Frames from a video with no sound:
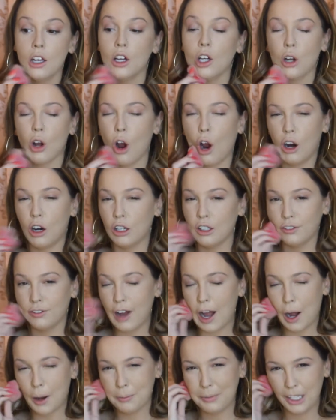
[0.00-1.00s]
carve
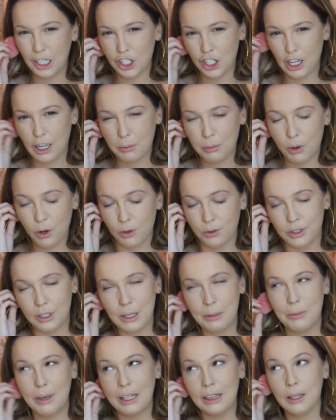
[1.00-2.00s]
out my cheekbones
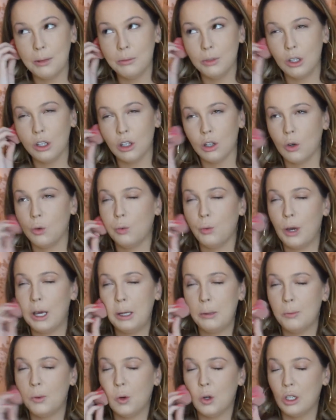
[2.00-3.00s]
and make them look way
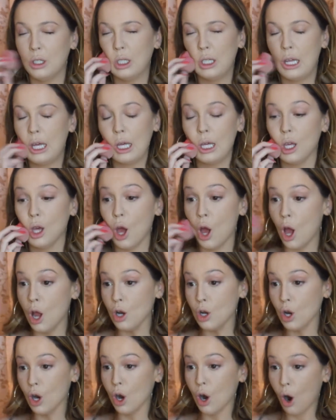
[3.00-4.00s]
more like
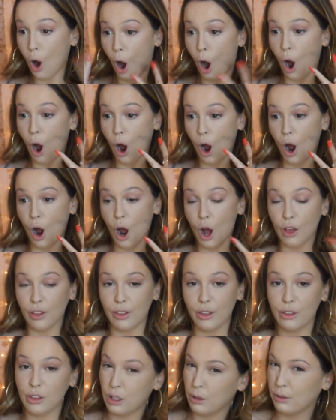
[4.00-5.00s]

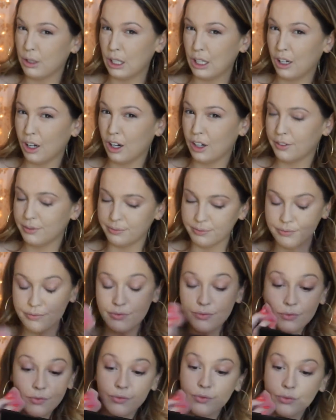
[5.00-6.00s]
than they really are.
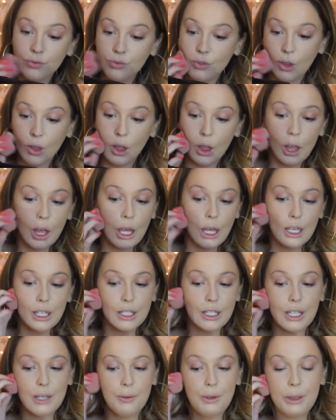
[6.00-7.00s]

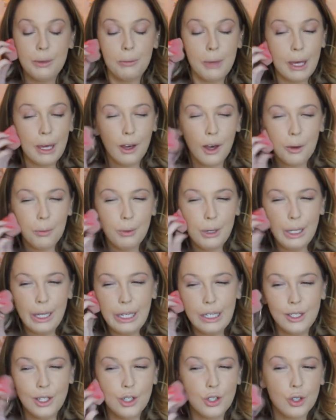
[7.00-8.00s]
See, with makeup we
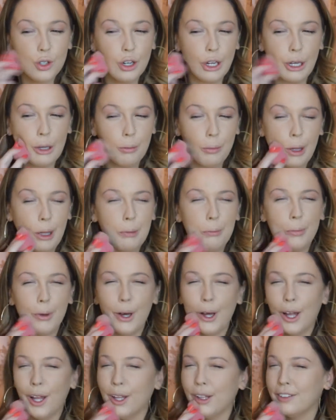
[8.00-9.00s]
like to trick
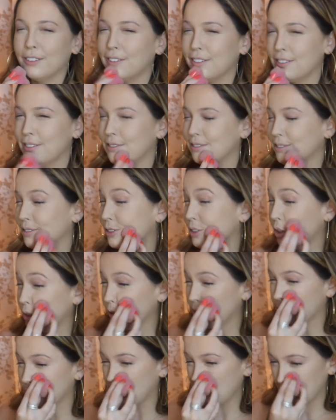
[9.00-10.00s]
people.
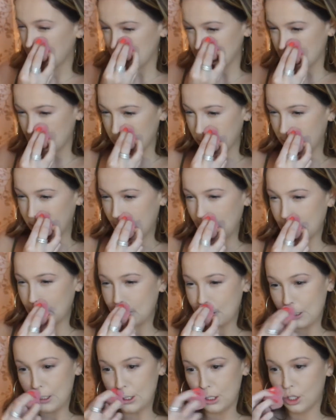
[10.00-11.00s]
That's what we like
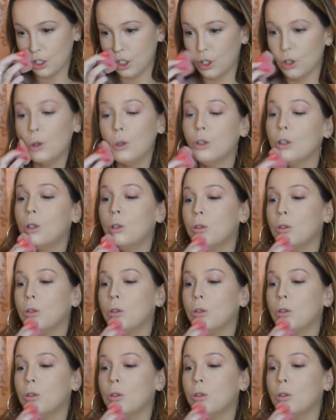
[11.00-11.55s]
to do.